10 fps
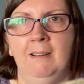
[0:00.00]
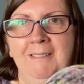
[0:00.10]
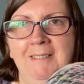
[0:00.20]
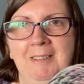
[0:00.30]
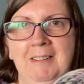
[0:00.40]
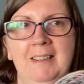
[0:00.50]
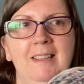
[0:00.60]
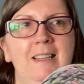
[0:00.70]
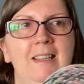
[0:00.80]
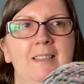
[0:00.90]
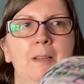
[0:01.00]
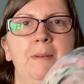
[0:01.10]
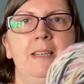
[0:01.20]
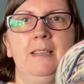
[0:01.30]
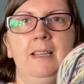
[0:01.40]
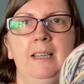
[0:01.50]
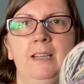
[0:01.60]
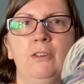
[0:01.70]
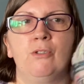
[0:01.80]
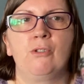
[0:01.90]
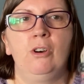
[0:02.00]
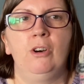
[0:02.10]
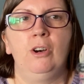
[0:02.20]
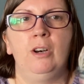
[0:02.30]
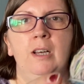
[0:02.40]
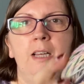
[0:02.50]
They've been in a drawer.